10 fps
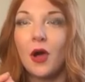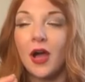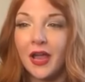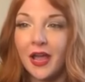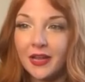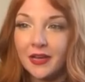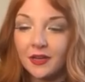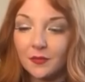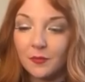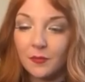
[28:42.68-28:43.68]
I had
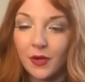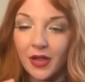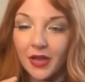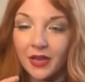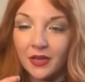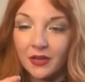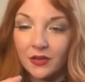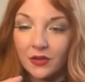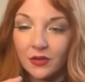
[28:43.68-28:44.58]
my